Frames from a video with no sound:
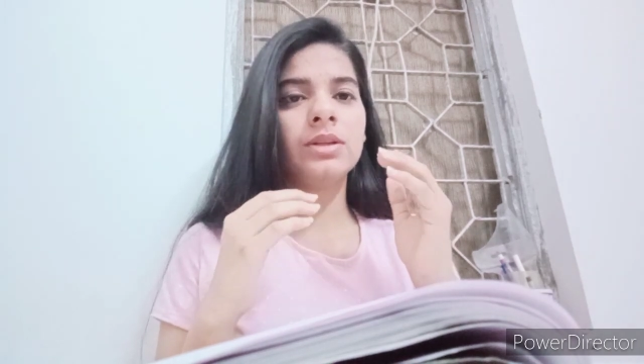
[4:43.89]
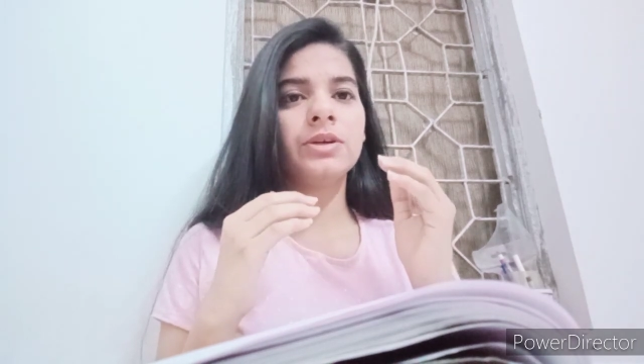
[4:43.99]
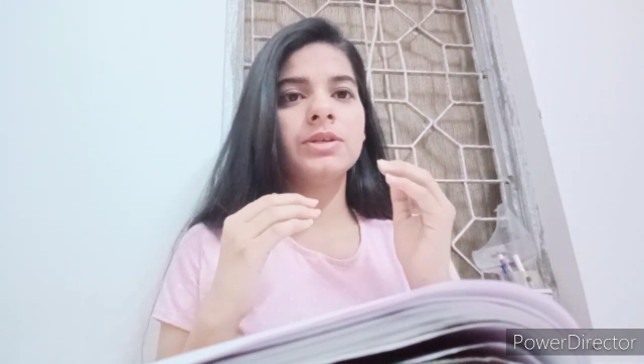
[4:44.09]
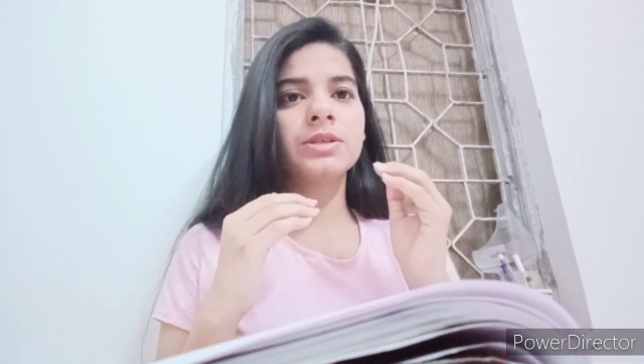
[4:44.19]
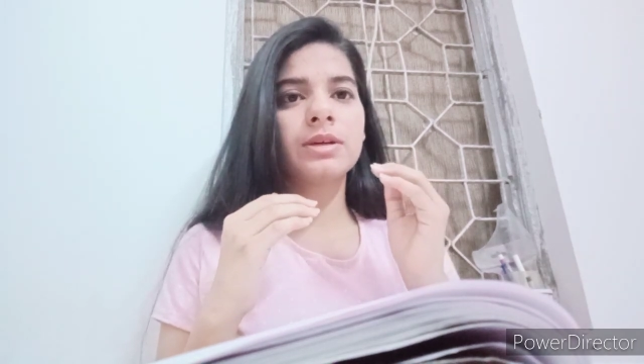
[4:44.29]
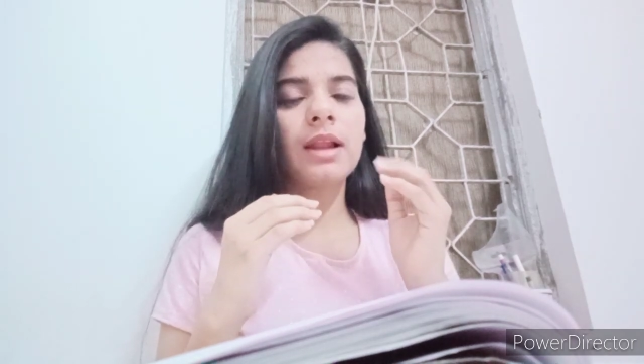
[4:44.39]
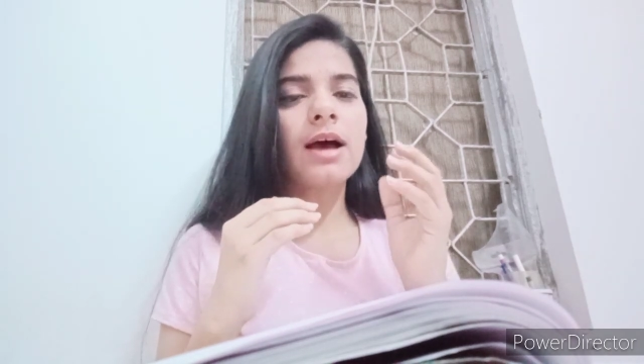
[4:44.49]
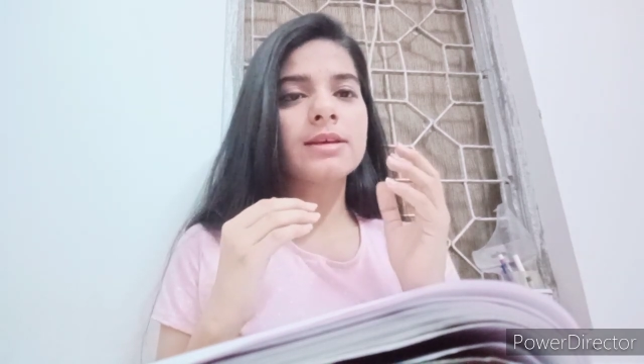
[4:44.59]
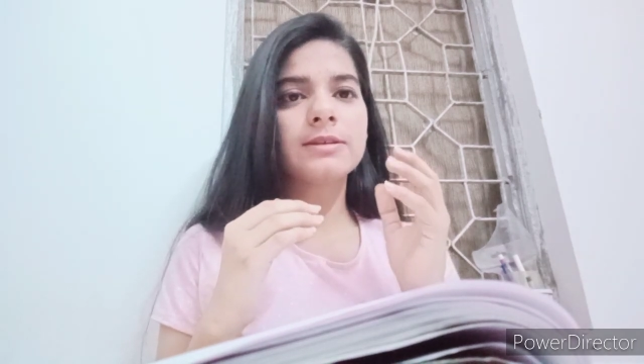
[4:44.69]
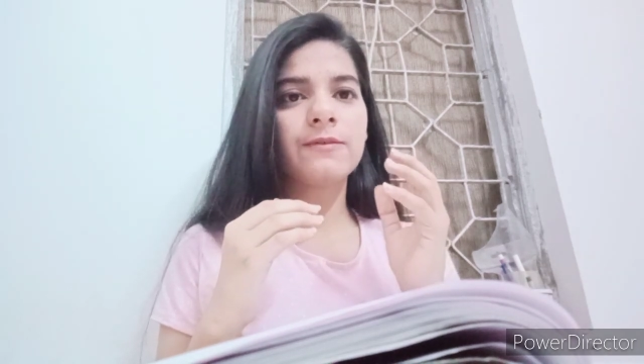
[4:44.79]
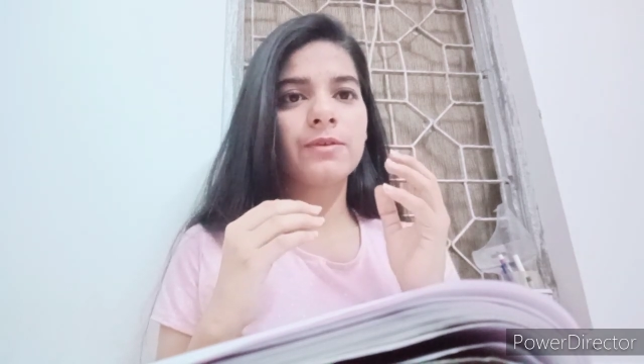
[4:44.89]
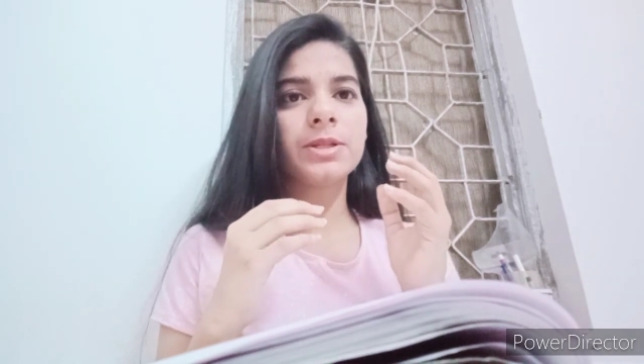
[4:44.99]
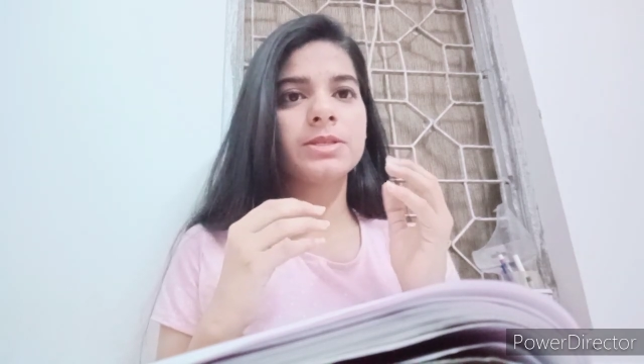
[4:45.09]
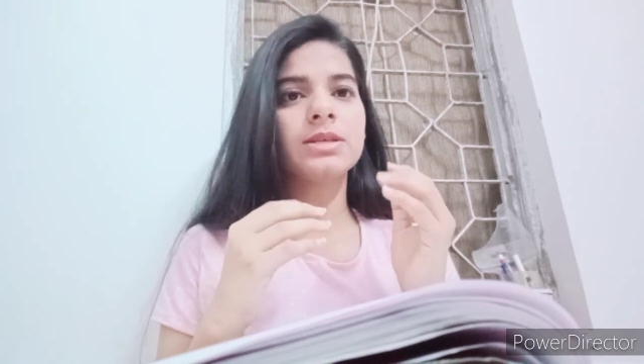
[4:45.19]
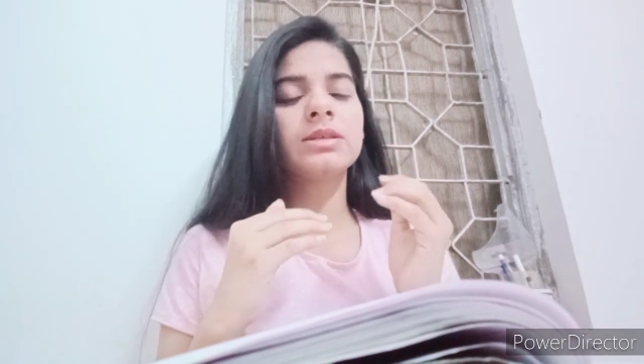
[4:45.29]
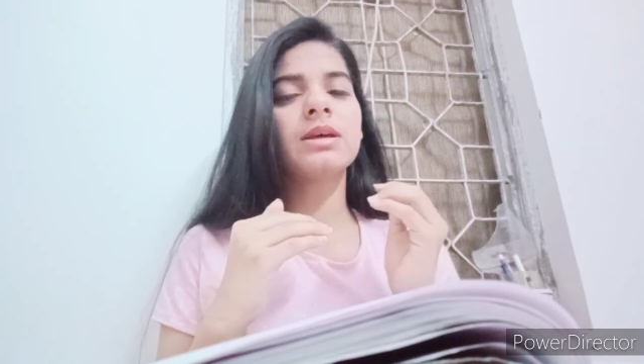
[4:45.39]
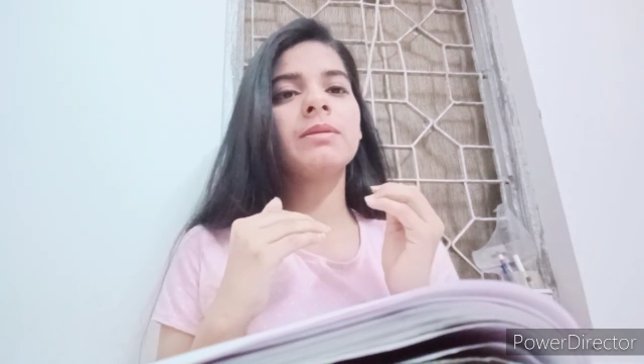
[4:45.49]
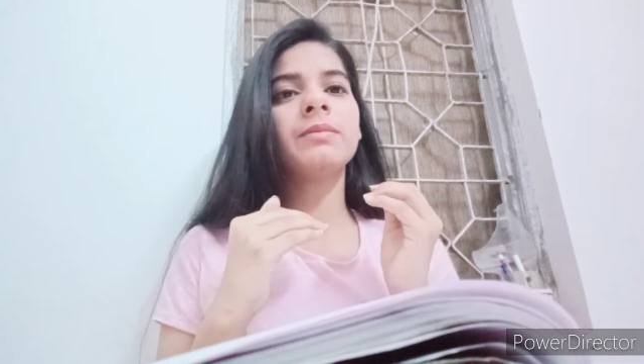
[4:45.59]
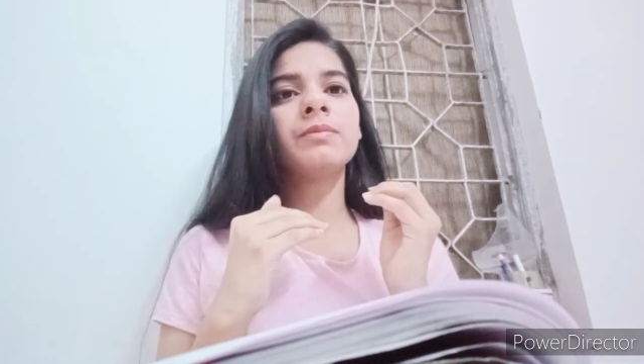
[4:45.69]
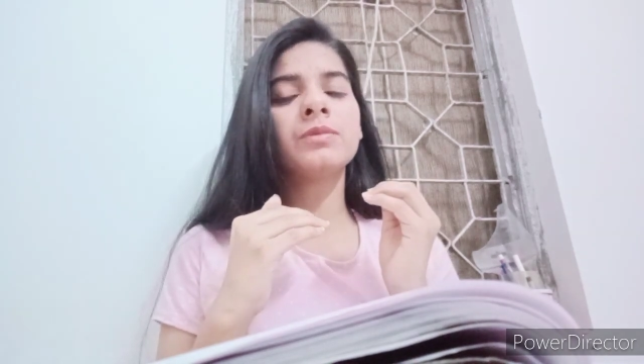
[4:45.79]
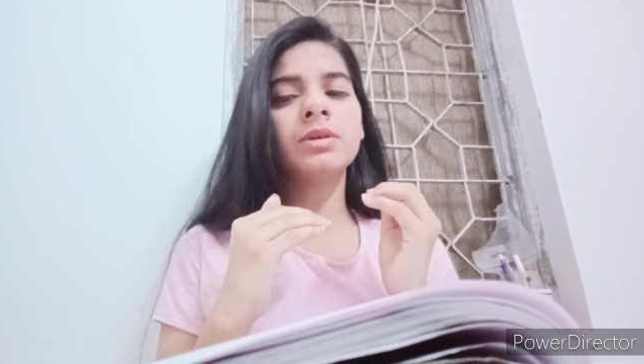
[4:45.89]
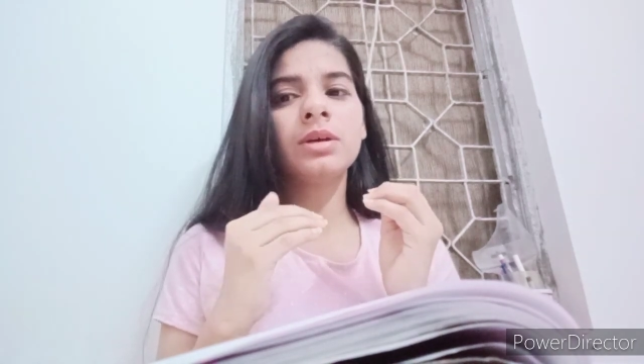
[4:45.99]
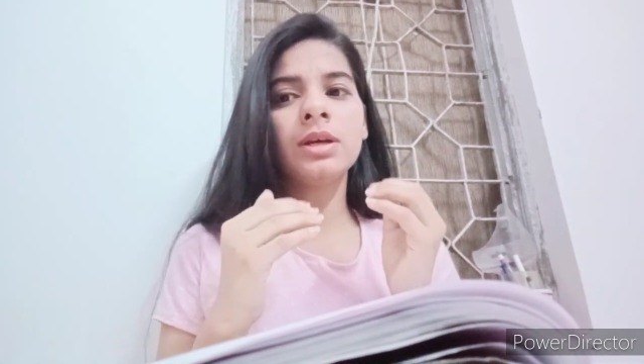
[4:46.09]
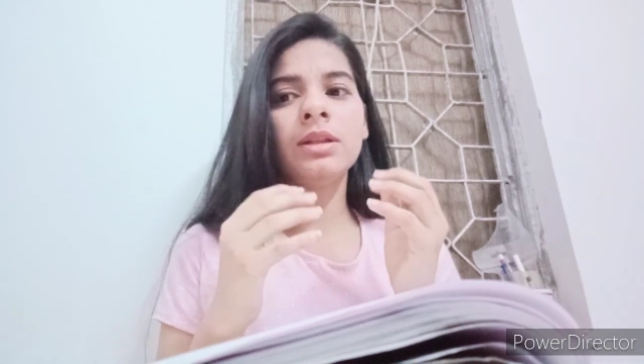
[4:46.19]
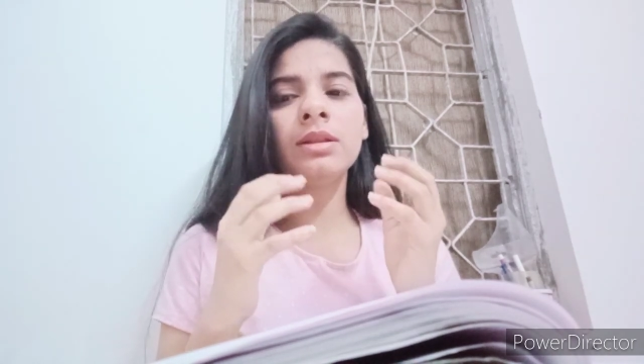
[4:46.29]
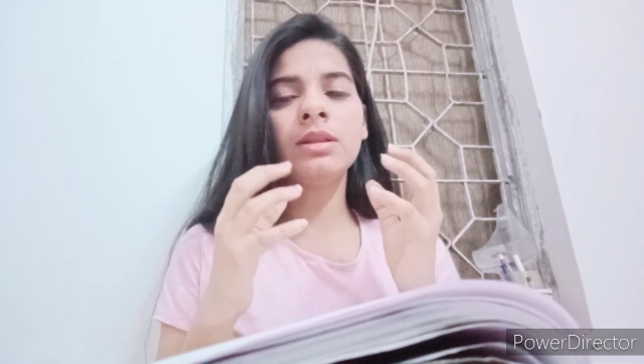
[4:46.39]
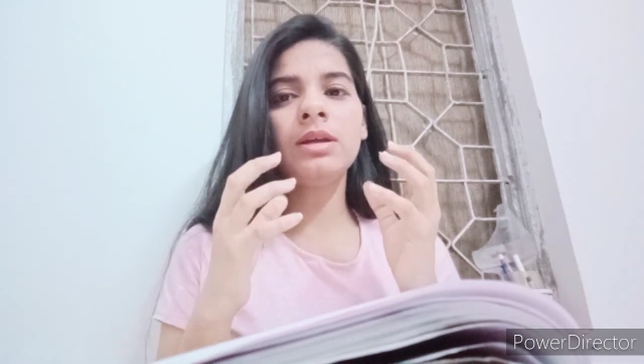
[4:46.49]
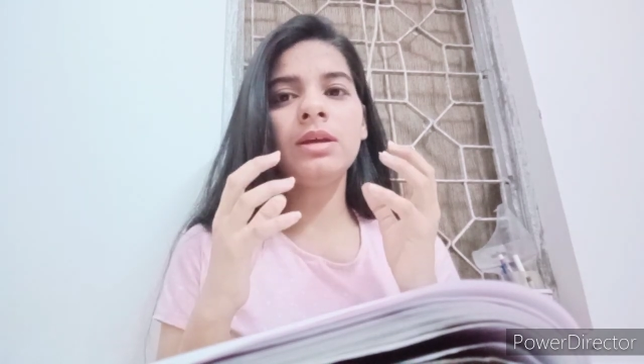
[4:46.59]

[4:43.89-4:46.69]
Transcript: There is class differences, and in